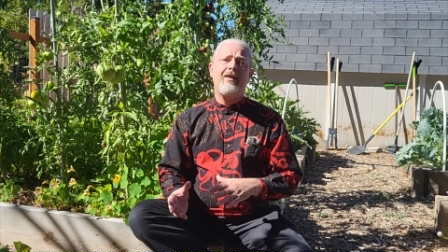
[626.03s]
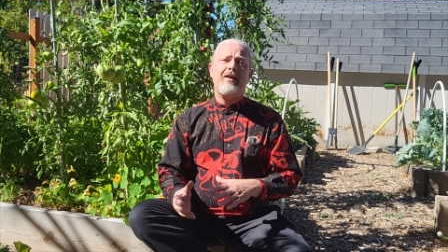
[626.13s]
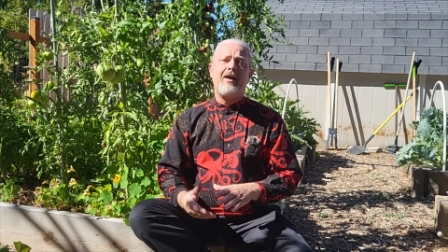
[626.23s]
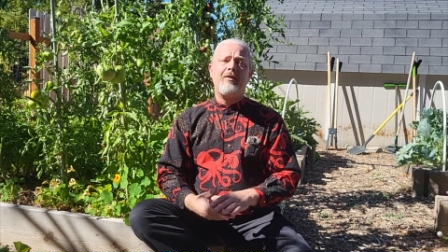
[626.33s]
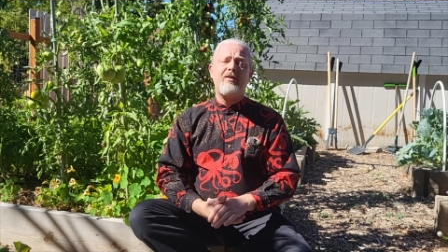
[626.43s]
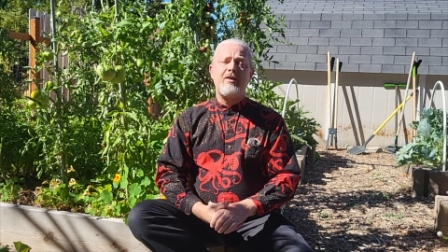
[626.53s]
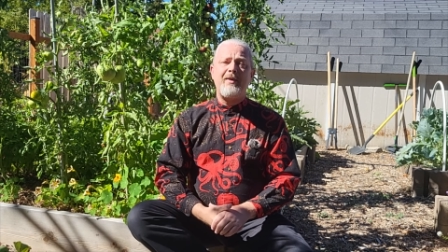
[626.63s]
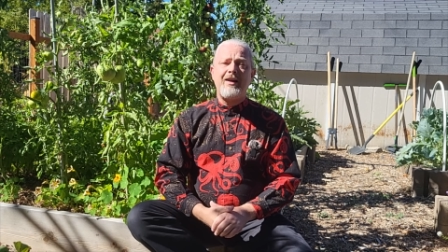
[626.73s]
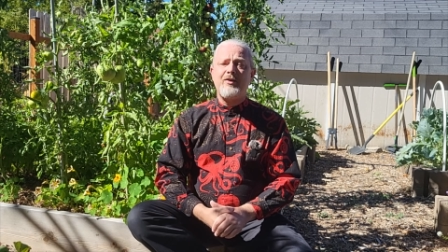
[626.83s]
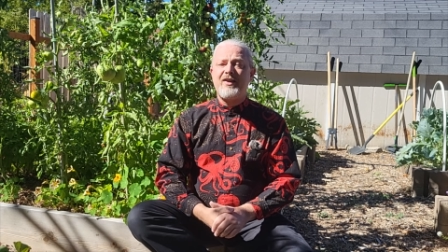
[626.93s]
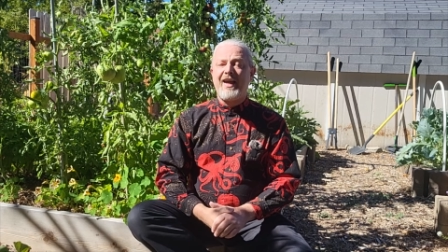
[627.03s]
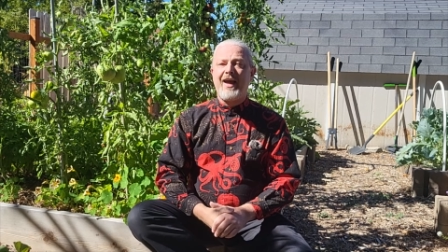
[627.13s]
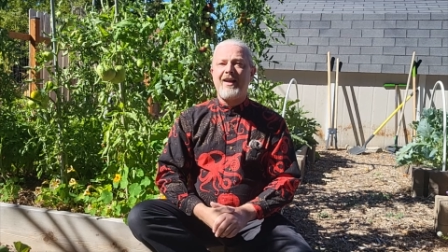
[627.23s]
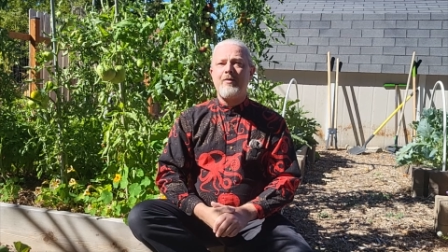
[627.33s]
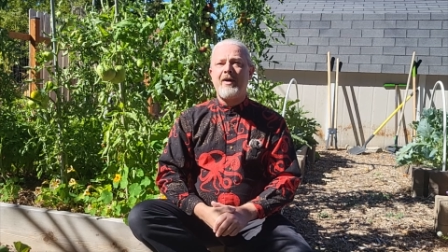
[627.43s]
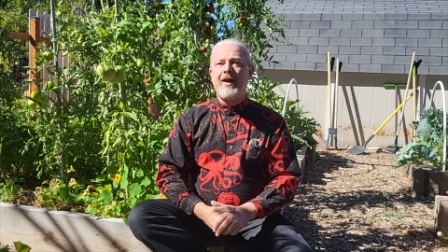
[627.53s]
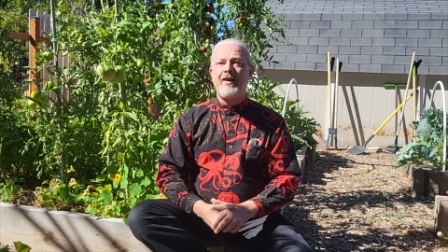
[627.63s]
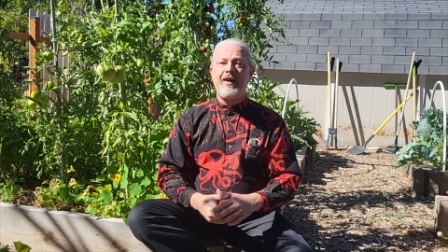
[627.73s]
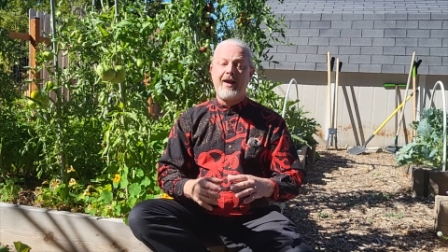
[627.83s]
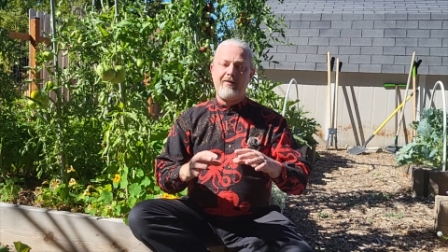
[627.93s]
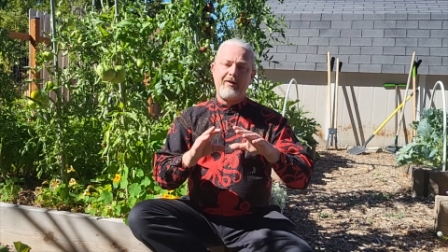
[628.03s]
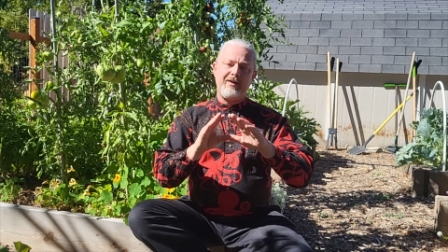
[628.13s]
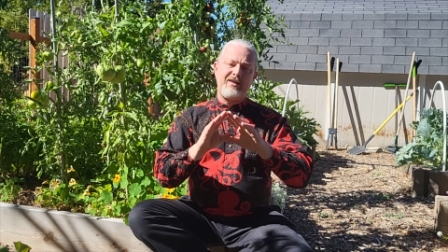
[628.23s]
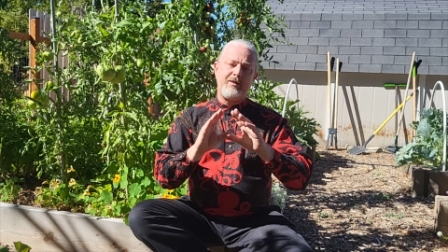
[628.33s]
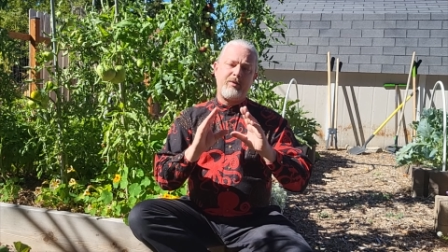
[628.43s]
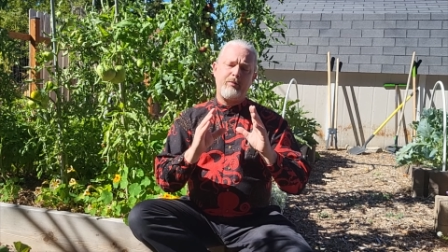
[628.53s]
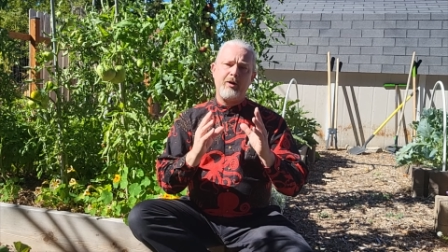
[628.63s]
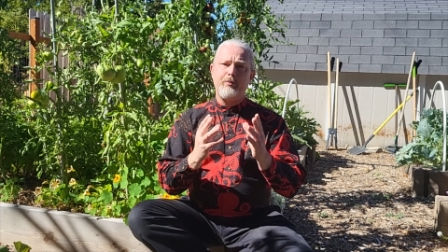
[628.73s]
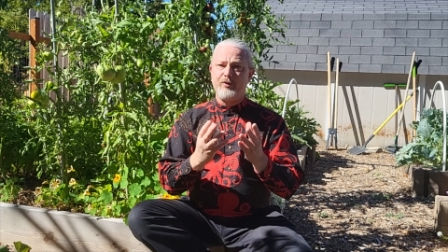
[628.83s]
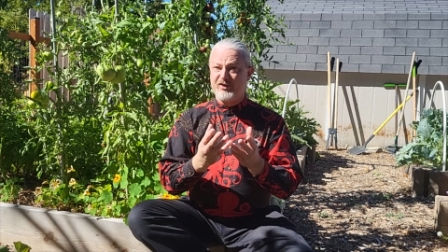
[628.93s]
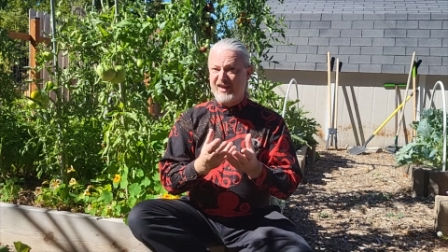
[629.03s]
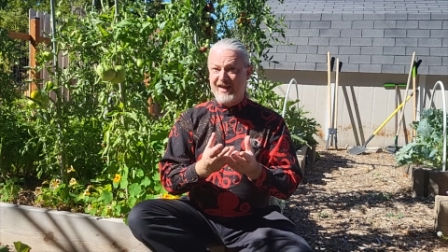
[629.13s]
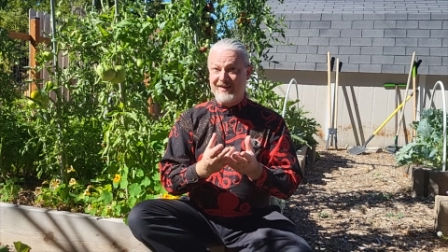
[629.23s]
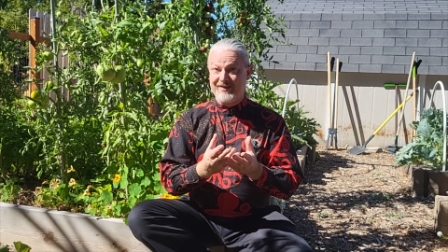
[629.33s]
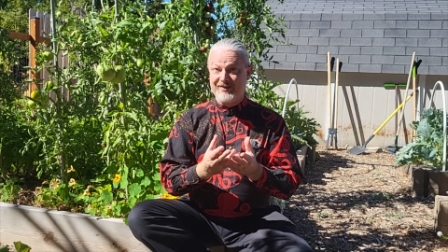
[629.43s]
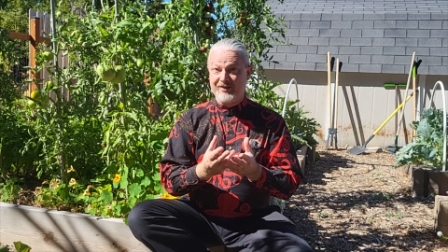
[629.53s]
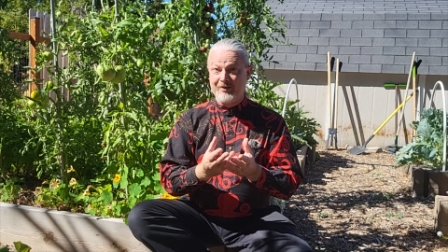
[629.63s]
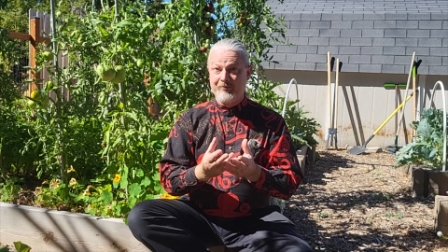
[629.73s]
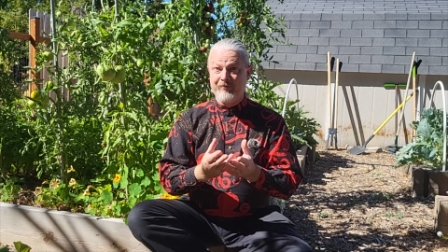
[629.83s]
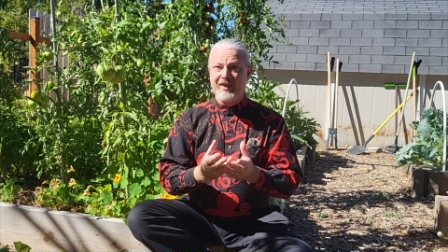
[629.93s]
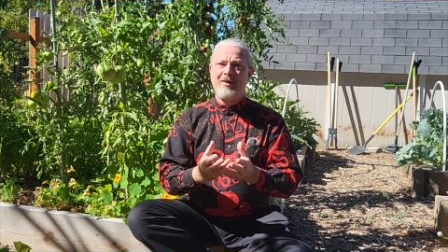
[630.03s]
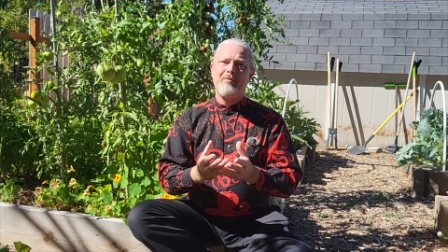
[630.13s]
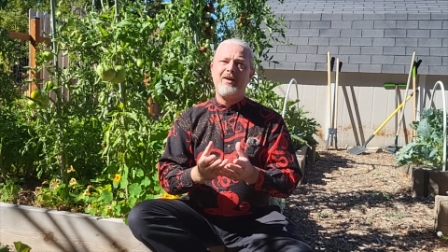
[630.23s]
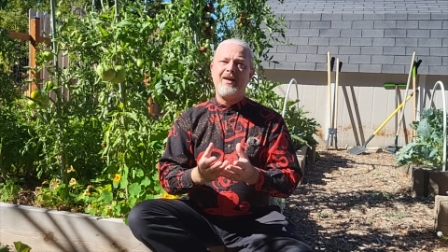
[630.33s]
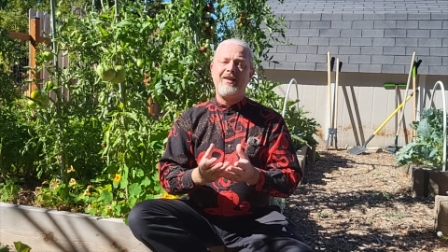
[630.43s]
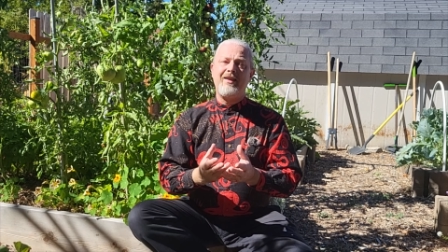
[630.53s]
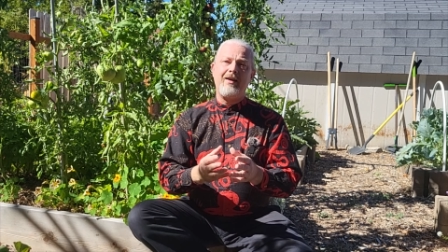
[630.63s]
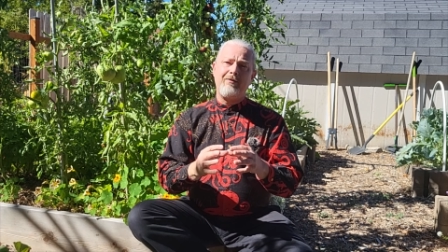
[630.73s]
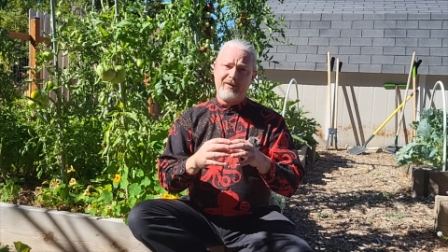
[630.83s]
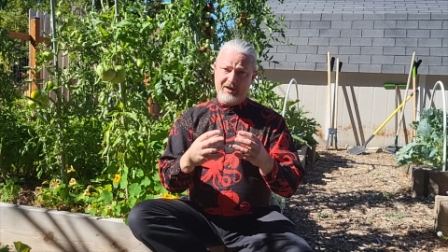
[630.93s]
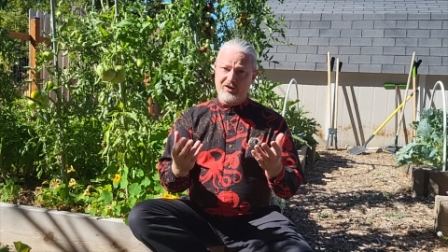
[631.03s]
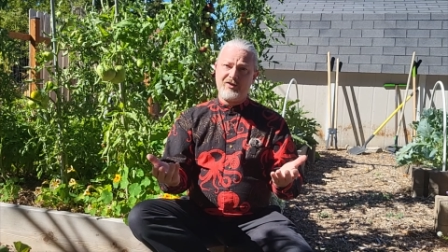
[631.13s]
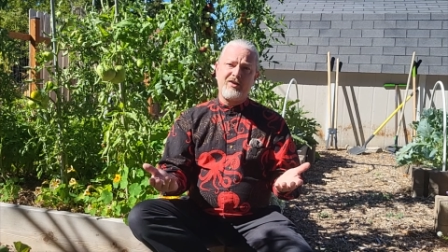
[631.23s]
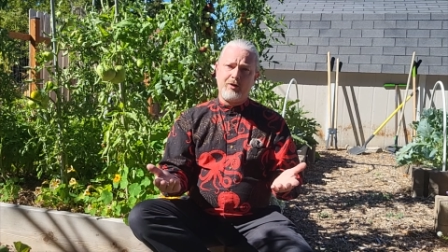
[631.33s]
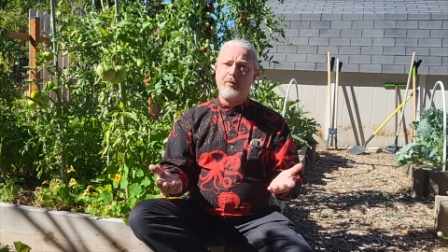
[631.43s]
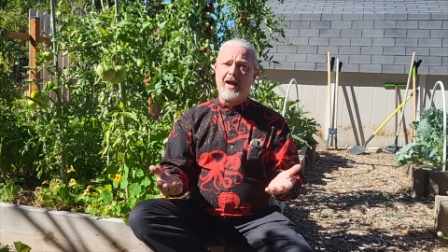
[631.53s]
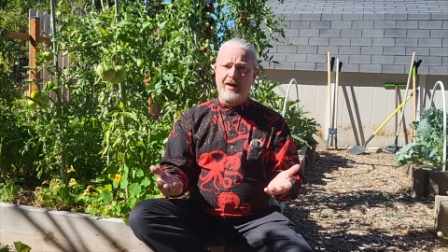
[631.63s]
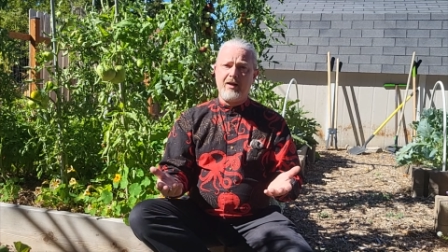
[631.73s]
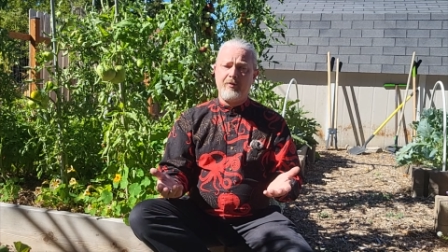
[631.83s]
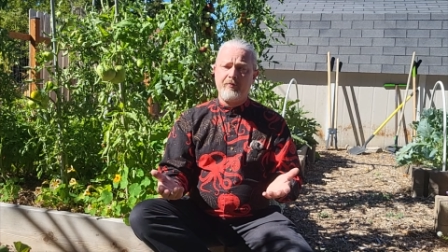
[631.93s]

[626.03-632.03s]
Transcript: The tomatoes they had in mind have deep purple skins, but the flesh is still red.